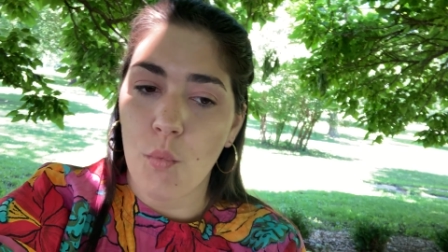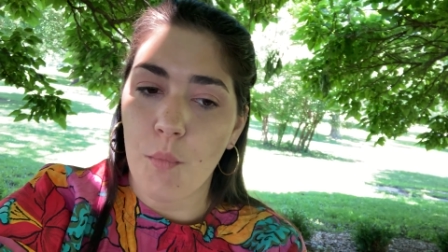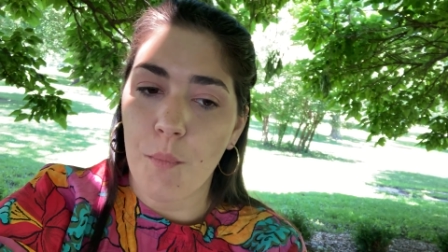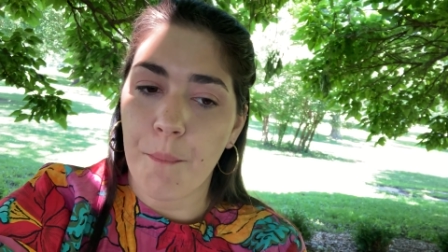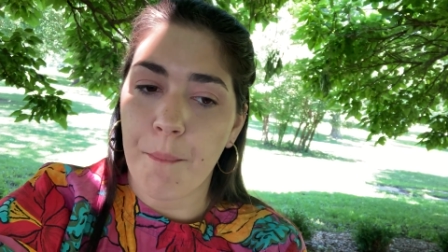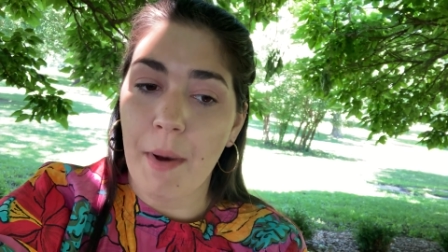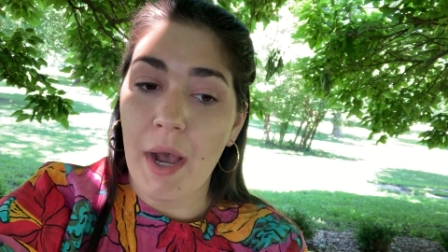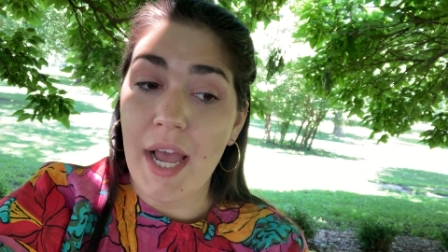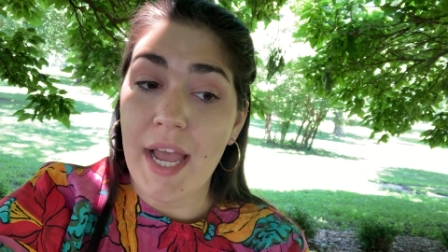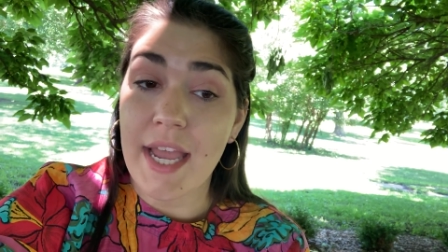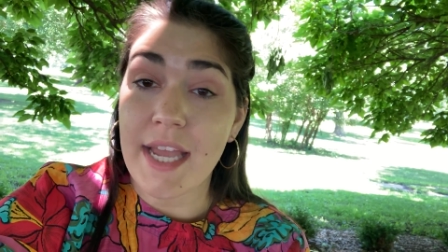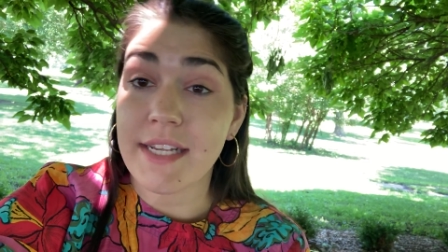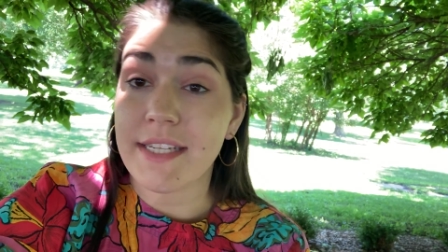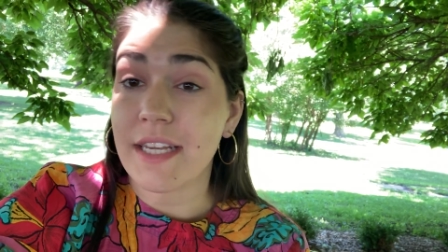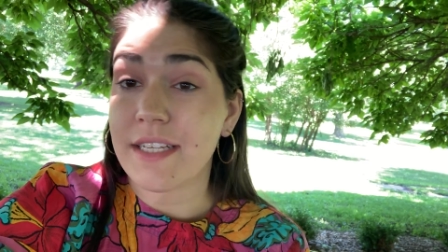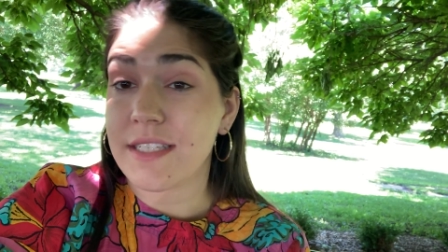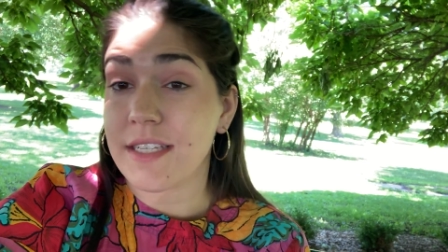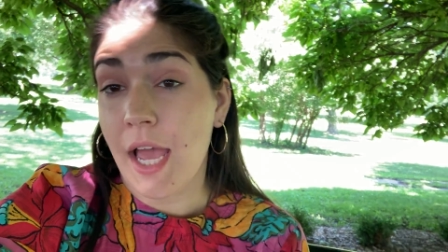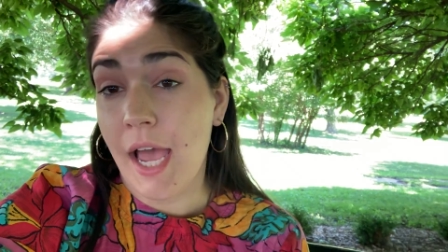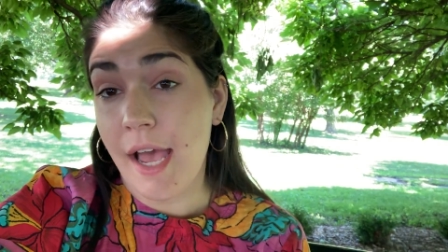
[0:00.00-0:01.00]
but it
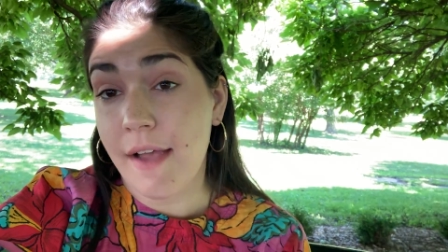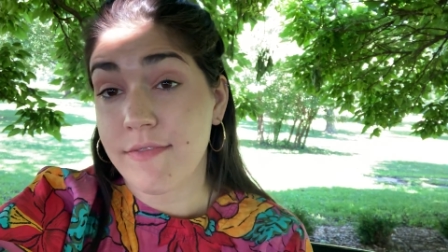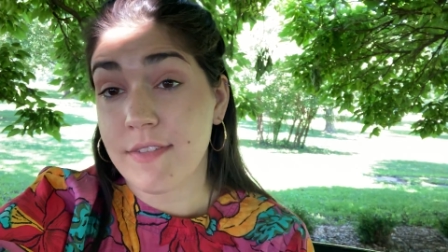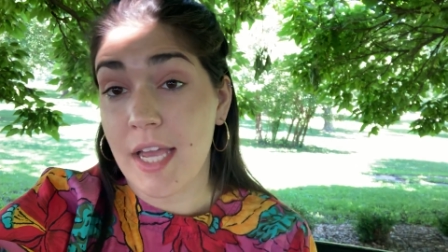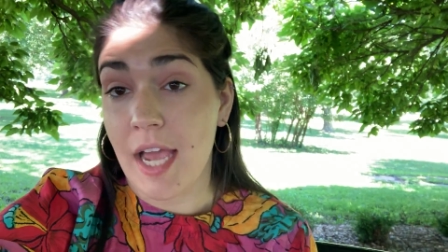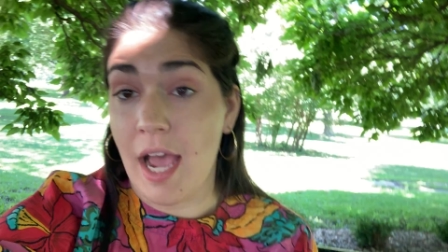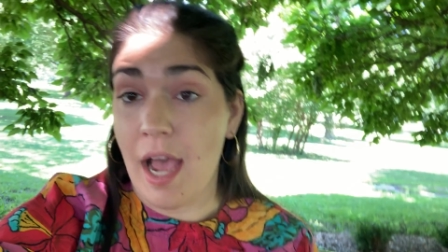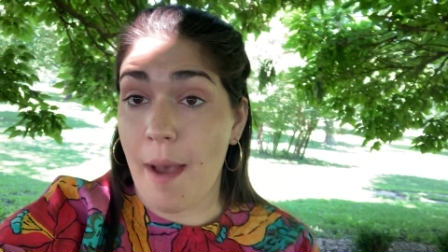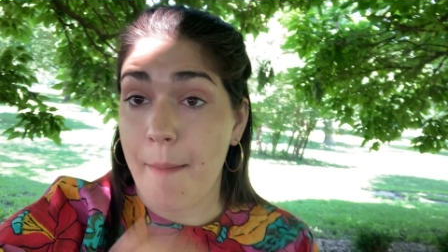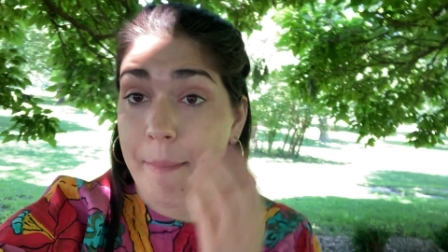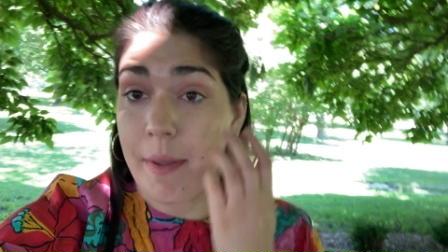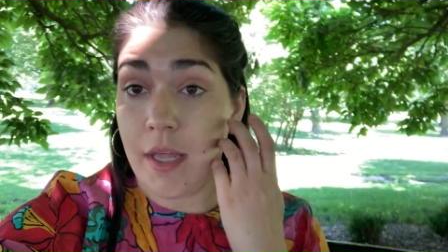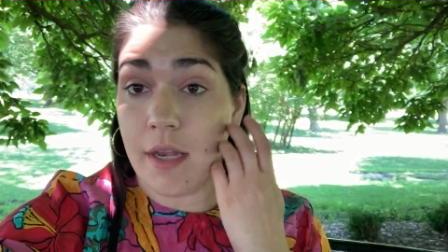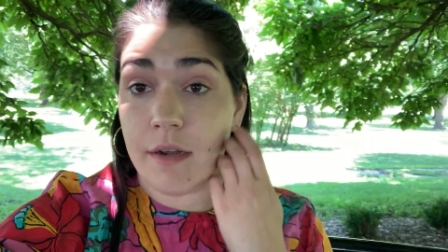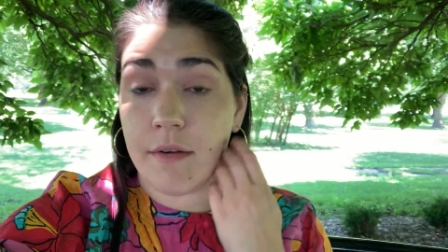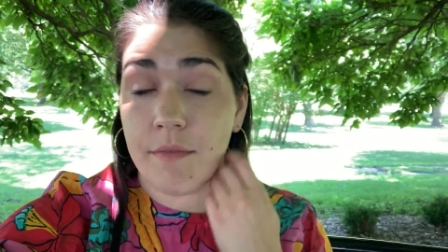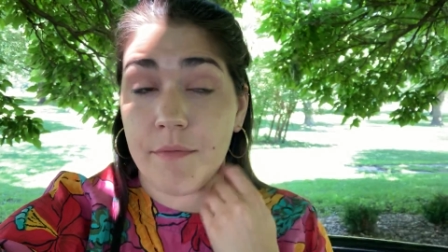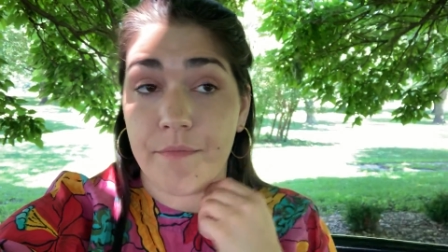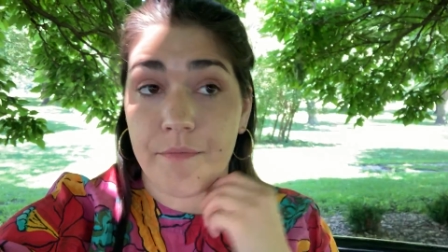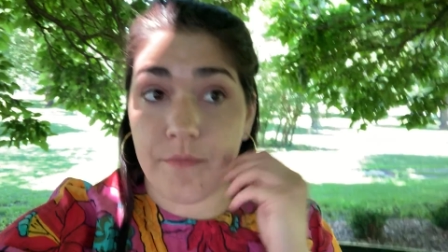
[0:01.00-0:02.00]
doesn't have to
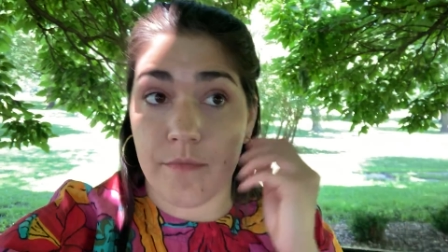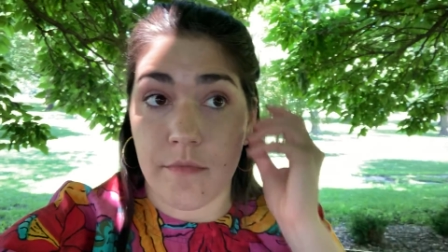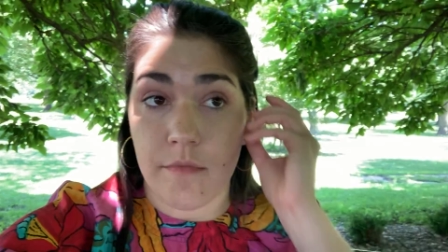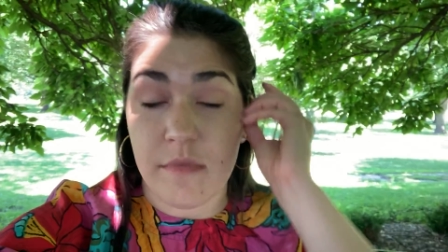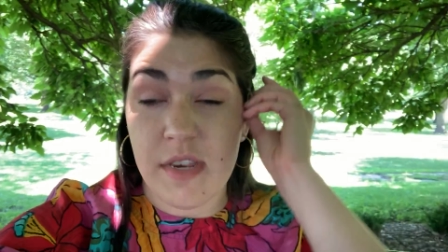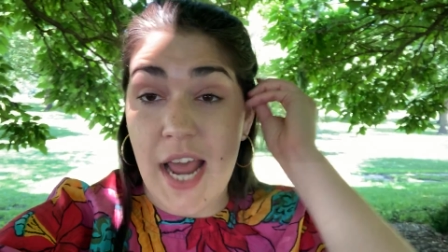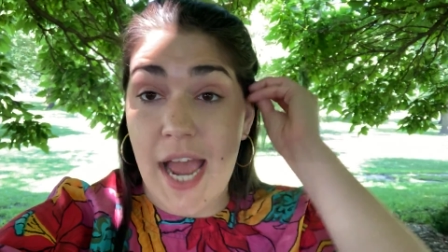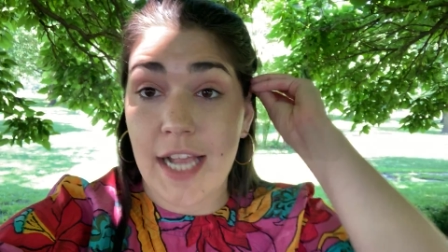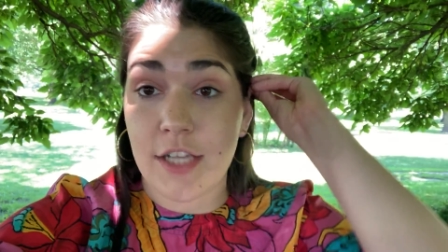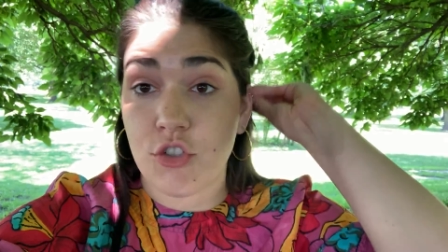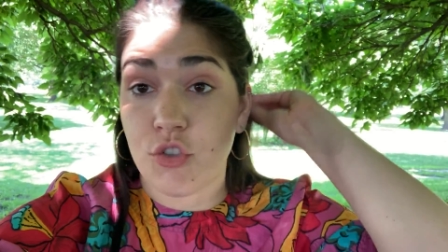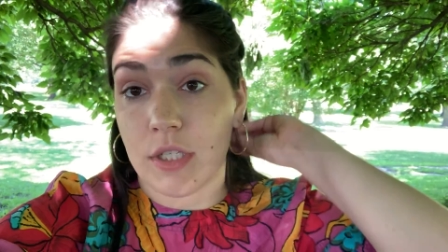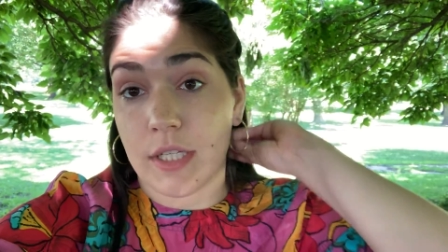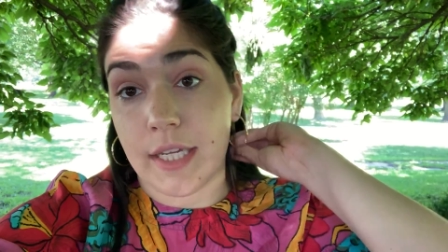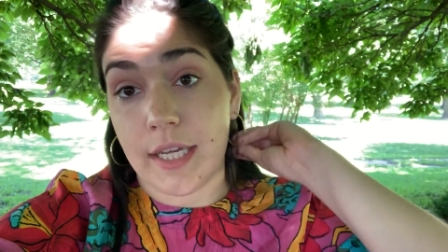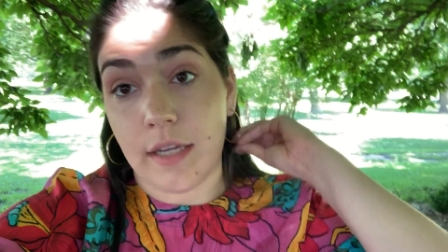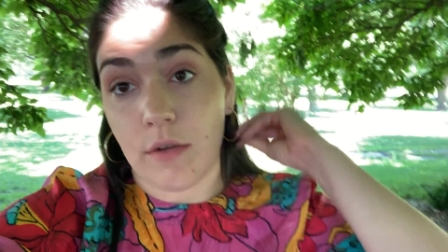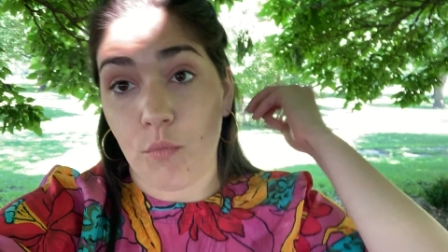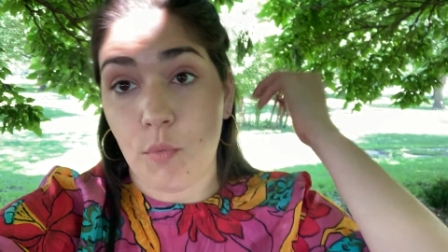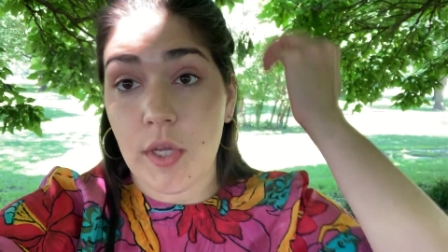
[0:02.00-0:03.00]
happen naturally.